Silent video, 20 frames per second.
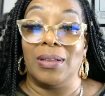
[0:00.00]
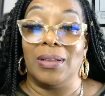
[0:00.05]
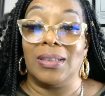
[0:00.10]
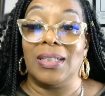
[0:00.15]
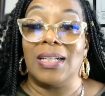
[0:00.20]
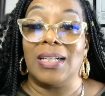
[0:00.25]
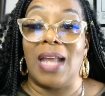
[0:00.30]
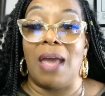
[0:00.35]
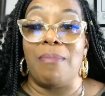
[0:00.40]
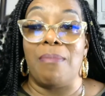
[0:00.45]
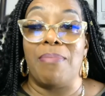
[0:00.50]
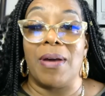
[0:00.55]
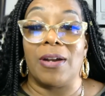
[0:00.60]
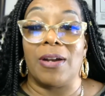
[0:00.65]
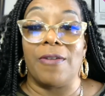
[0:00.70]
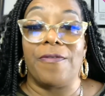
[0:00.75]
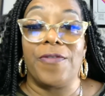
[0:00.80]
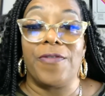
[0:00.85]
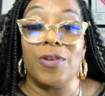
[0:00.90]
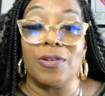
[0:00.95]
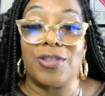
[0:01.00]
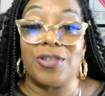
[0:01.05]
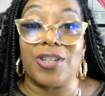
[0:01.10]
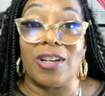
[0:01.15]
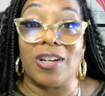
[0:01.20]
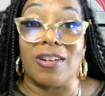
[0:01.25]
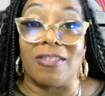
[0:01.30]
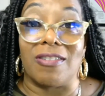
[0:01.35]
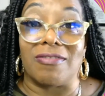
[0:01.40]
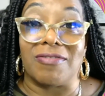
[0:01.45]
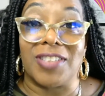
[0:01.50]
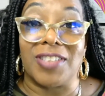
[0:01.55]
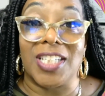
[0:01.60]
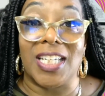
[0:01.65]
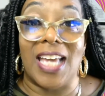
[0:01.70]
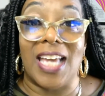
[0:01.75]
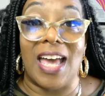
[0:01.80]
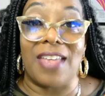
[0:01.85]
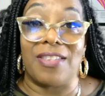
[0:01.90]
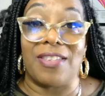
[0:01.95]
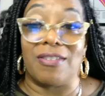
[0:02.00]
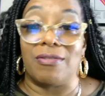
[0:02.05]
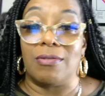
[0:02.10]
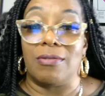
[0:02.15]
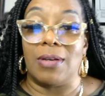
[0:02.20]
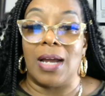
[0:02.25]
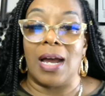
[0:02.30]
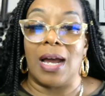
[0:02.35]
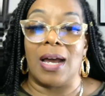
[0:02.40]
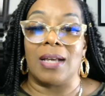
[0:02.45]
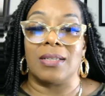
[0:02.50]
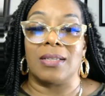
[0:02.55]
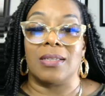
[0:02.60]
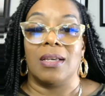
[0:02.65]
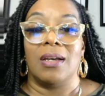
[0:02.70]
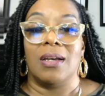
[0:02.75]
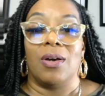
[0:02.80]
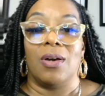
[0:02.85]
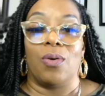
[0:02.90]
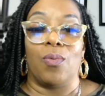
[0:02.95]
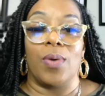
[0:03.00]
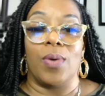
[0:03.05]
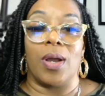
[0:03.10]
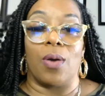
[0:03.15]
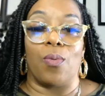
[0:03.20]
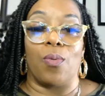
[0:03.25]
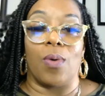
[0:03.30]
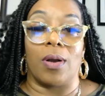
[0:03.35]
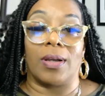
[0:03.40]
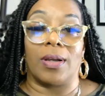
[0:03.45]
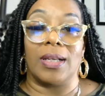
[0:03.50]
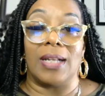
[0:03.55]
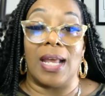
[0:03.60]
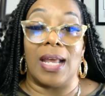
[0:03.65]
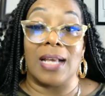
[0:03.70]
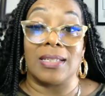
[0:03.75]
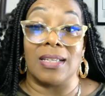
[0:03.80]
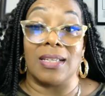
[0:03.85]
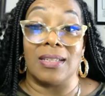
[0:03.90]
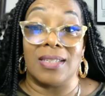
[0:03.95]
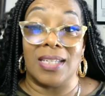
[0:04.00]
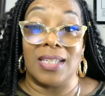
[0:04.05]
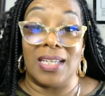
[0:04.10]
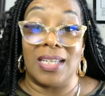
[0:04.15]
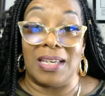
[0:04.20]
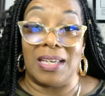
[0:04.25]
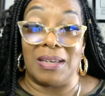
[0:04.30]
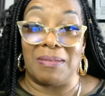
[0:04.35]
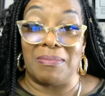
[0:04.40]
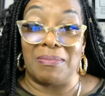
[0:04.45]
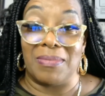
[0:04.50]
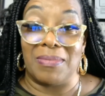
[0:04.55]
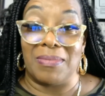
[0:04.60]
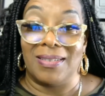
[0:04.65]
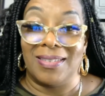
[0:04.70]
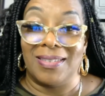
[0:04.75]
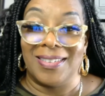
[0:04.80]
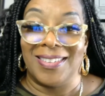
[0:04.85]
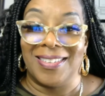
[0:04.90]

Building a better future together, you guys. We are working as a team